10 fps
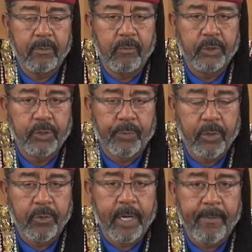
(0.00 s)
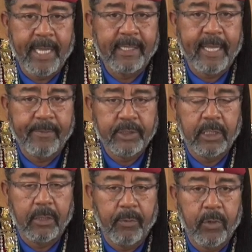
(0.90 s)
with your program at that
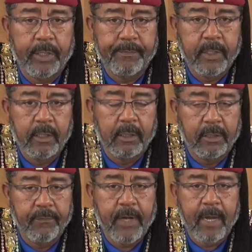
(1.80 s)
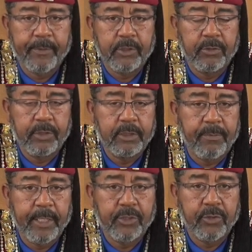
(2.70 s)
particular point. Look for opportunities to
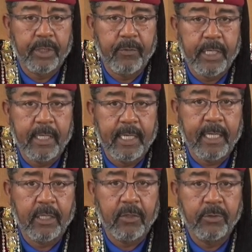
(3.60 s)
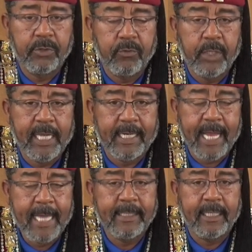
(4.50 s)
make sure that we can get those who
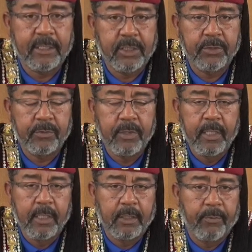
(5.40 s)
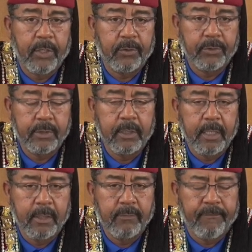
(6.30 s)
cannot get to the polls.
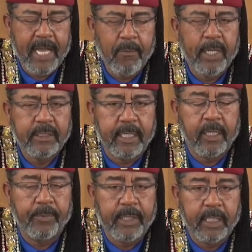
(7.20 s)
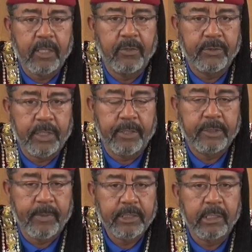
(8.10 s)
Find ways to help them get those there,
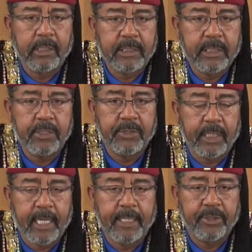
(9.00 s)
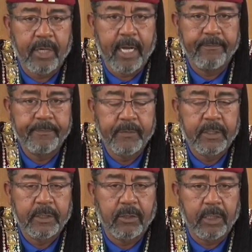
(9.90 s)
especially our seniors that can't drive.
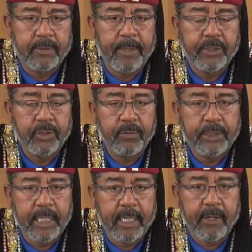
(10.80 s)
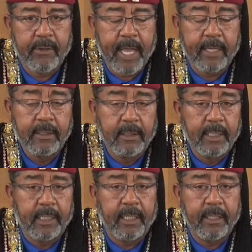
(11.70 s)
So let's make sure we take care of that.
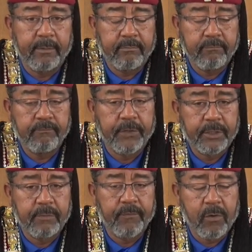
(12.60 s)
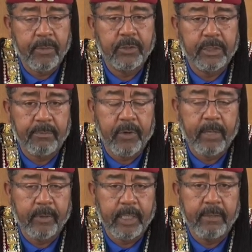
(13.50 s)
And then first and foremost, and
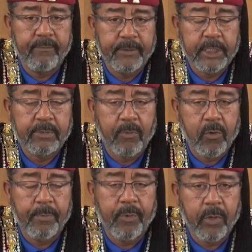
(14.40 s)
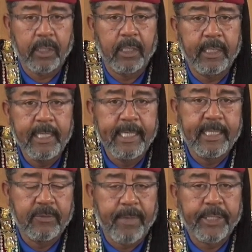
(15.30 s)
probably even just more importantly,
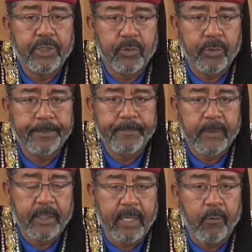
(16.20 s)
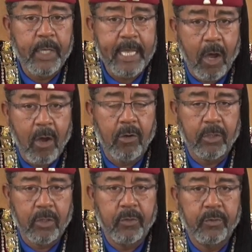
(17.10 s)
is make sure that we all
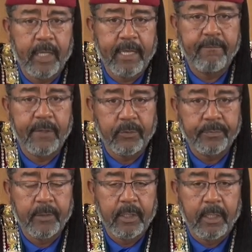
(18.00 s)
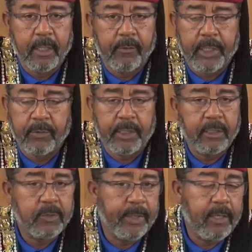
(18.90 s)
go and vote. We don't need
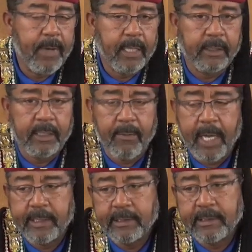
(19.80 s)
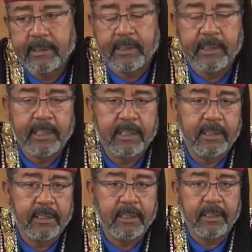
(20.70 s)
to speak about anybody's
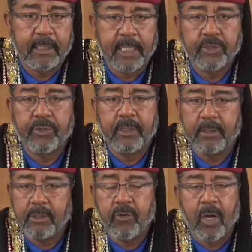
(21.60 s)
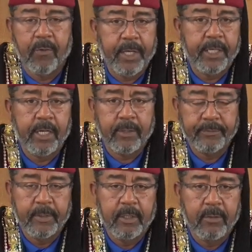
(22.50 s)
conditions in the country. You already know.
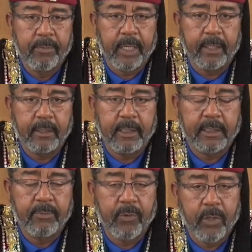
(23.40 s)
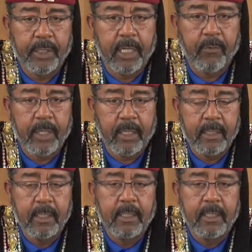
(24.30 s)
But it's important that we